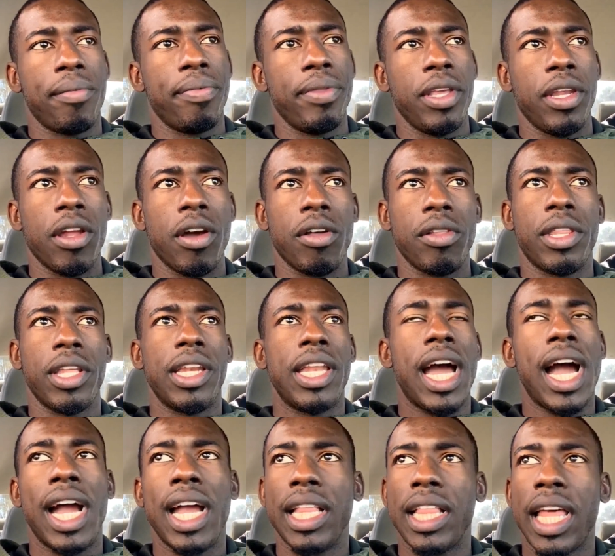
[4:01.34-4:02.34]
You know, the
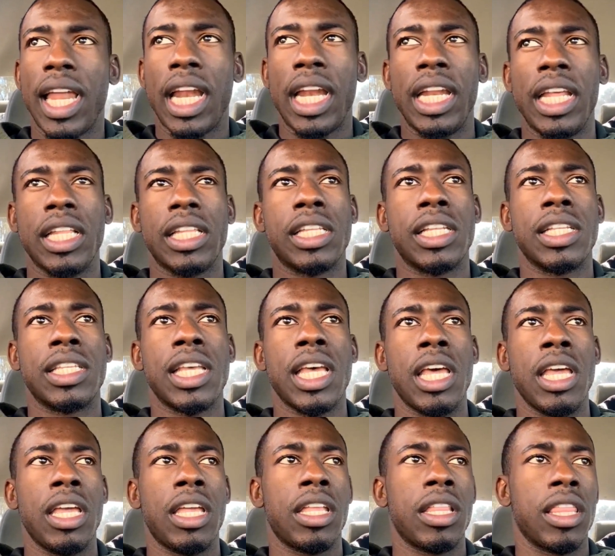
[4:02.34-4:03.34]
diet that I needed to
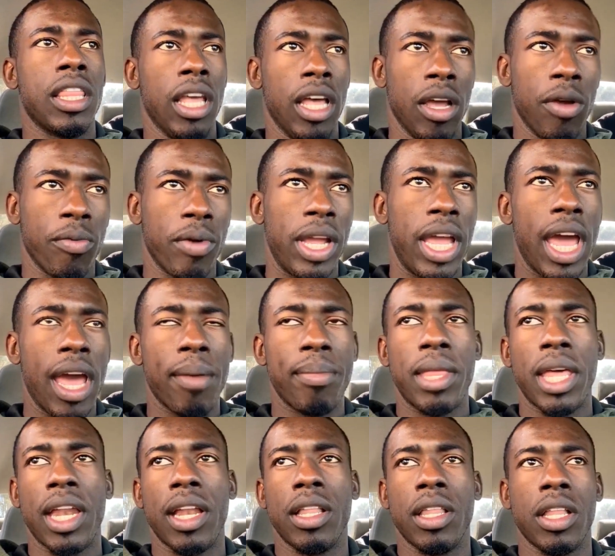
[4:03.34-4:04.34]
take, the rehab,
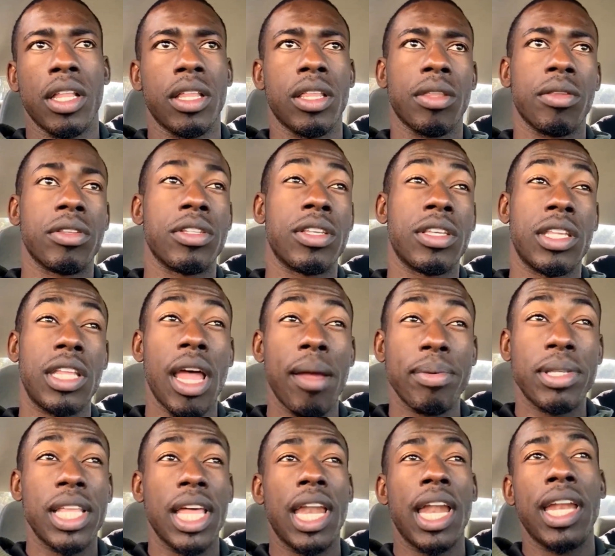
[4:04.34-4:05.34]
the
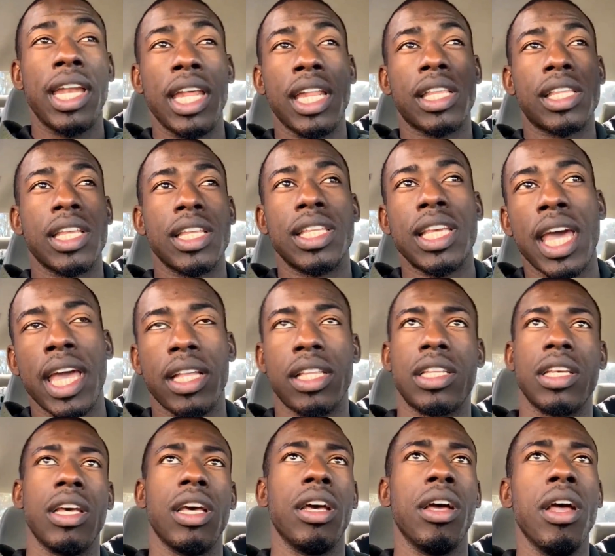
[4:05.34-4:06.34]
steps that I needed to take
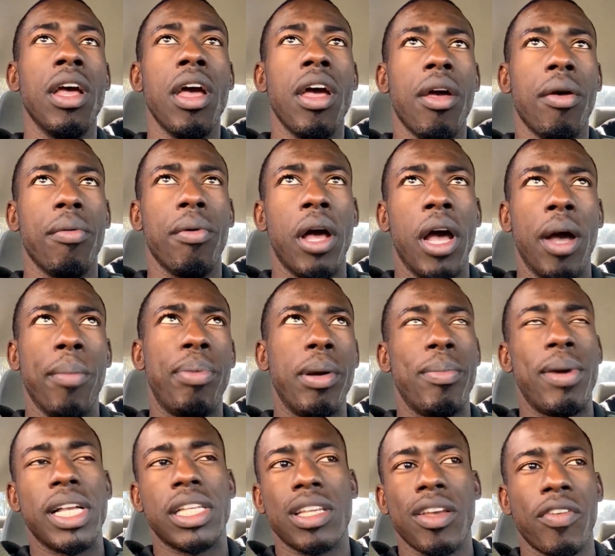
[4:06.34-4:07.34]
to put
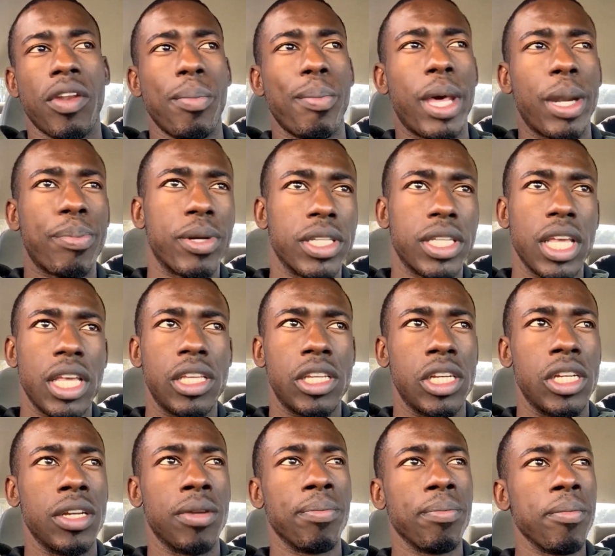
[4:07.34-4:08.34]
myself in a better
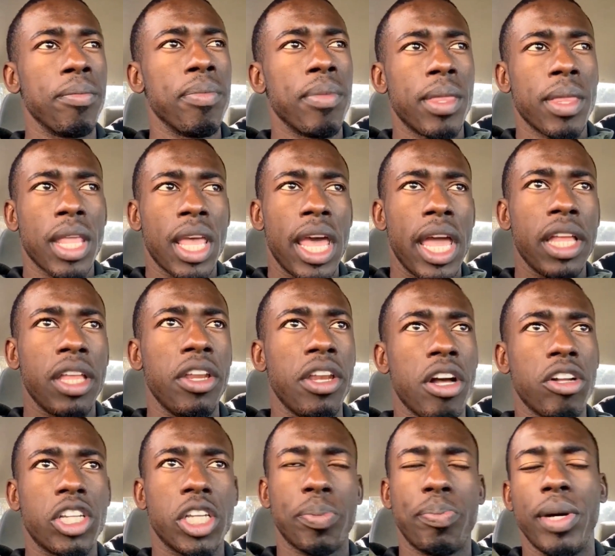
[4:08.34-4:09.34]
position. And, you
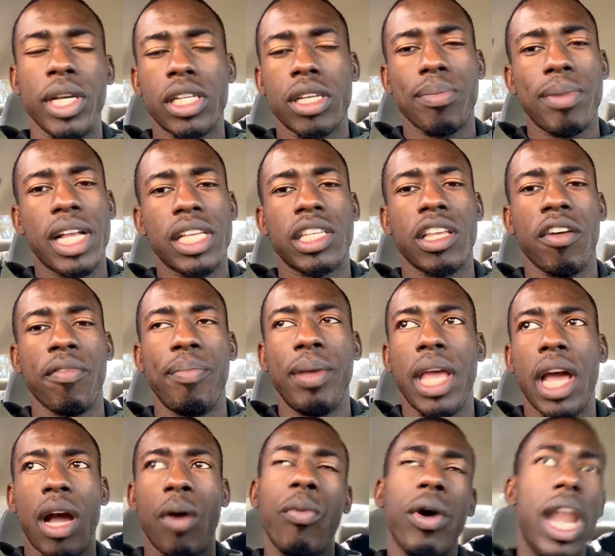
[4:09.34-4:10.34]
know, just pushing myself
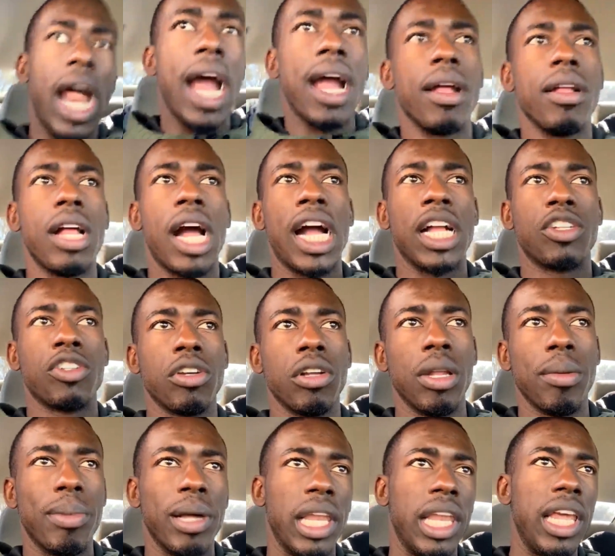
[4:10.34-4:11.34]
beyond what I
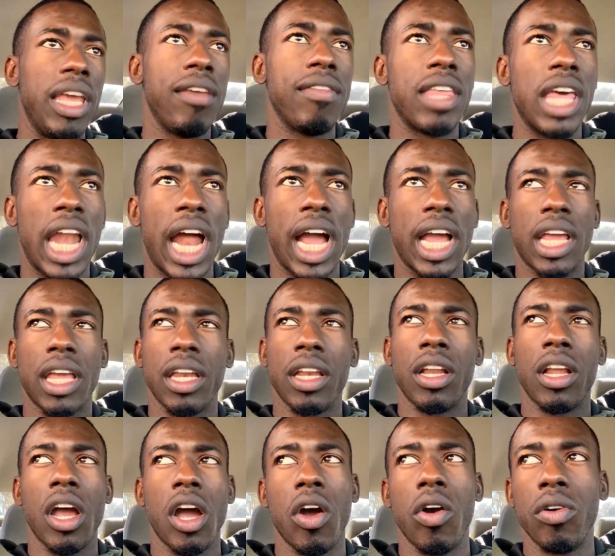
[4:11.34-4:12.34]
truly believe that I
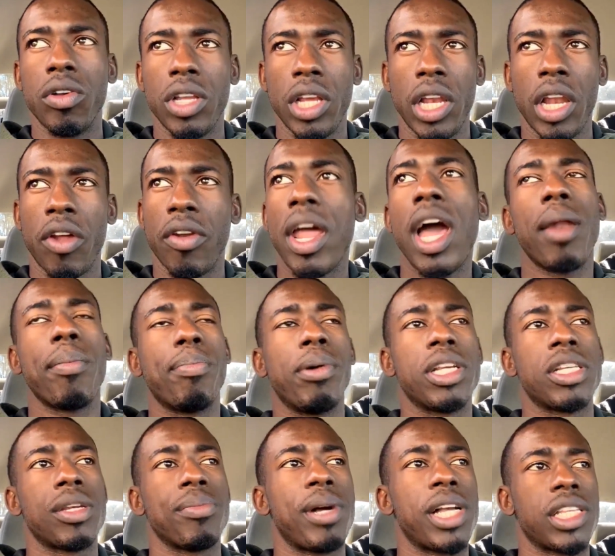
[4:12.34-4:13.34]
can go. You know, not
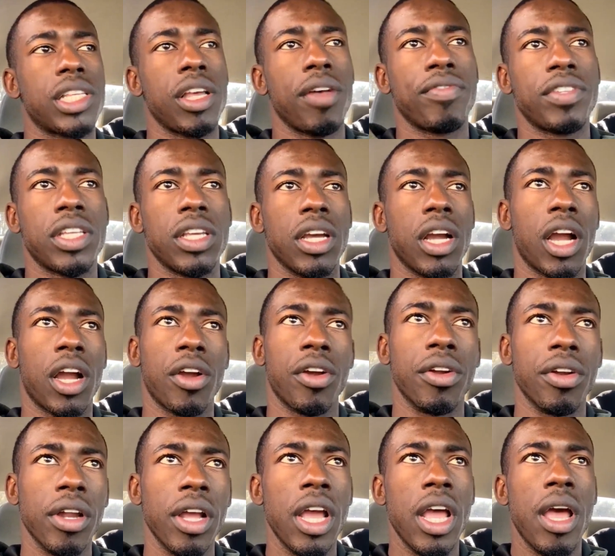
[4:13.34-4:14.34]
pushing myself to
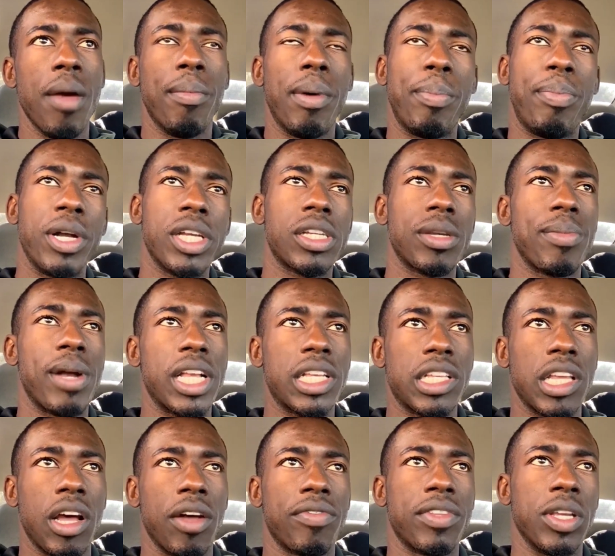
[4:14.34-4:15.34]
hurt, but pushing
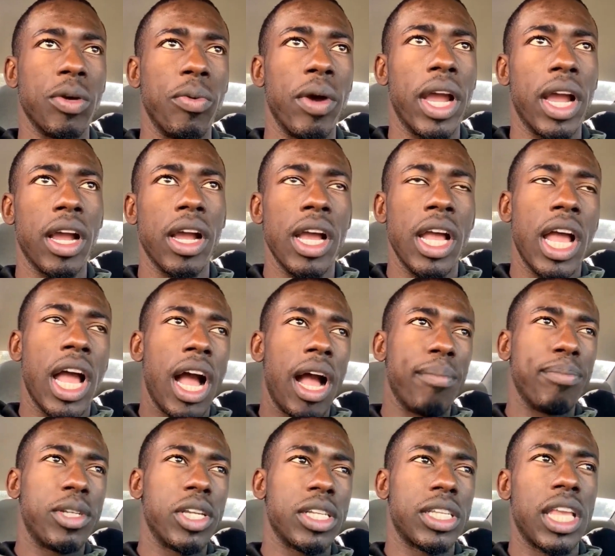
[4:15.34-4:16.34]
myself to where
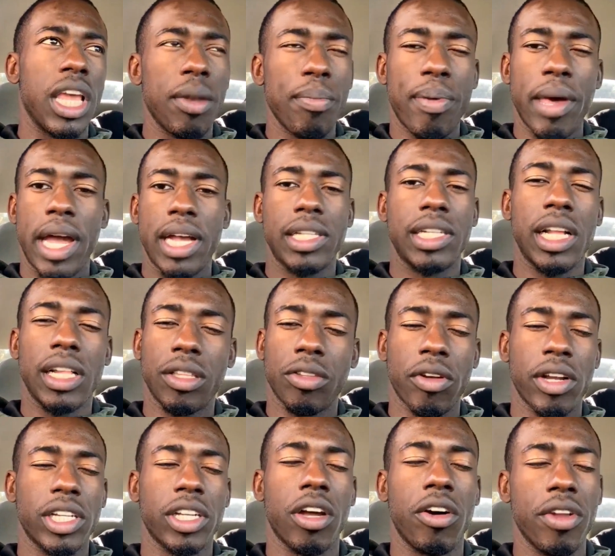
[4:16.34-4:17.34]
I'm just getting past that
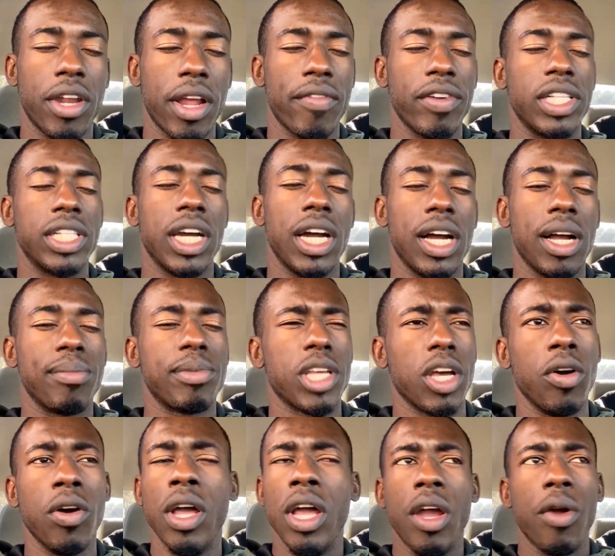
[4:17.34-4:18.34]
threshold every time.
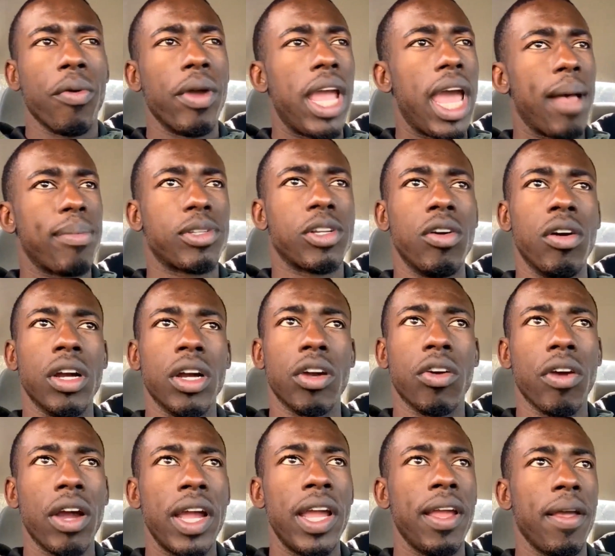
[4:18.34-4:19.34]
So rehab's going
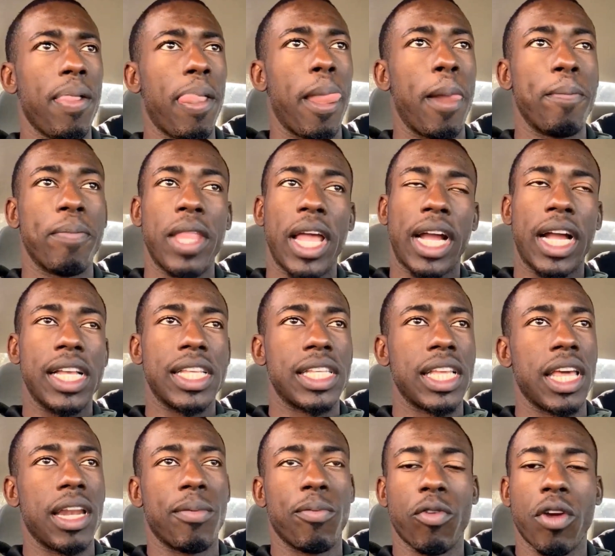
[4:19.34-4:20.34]
great. Like I
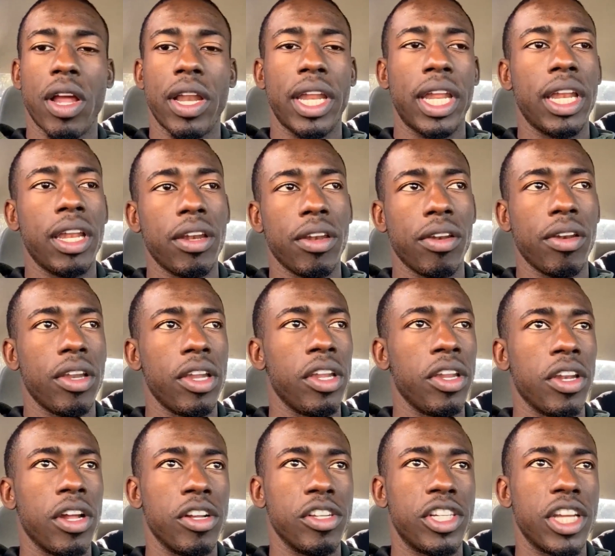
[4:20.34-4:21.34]
said, I'm running and,
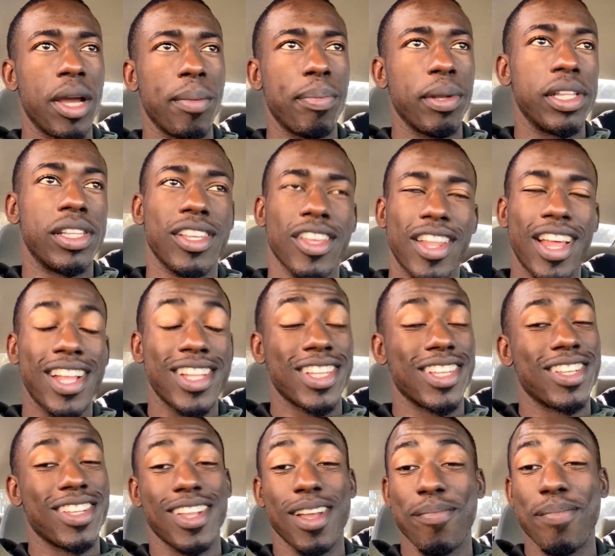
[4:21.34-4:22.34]
you know, jumping. So
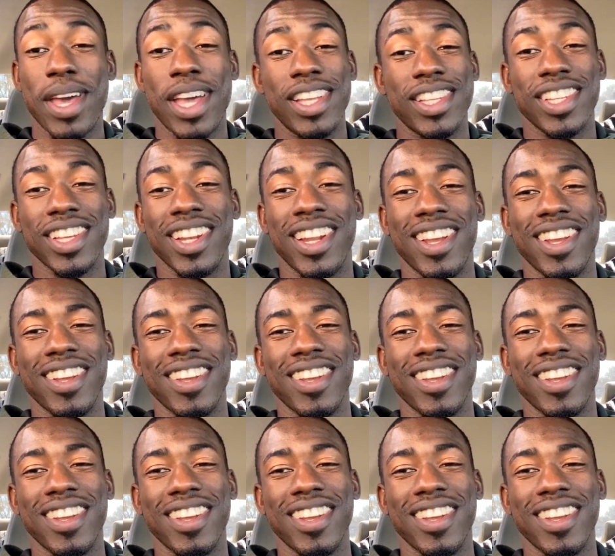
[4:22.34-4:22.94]
that's amazing.